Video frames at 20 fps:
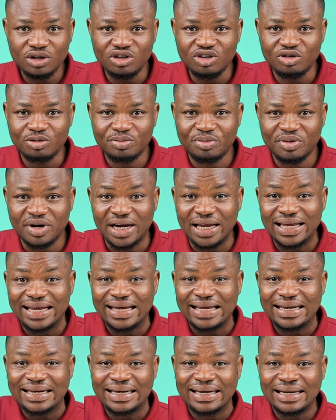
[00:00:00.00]
you bring
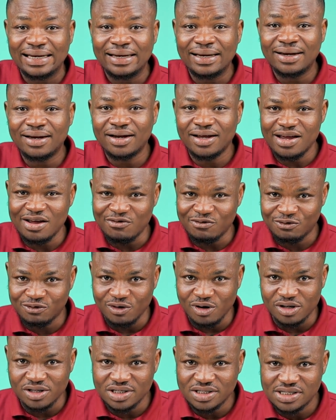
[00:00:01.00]
in
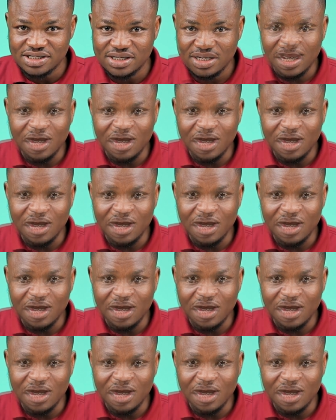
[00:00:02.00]
front,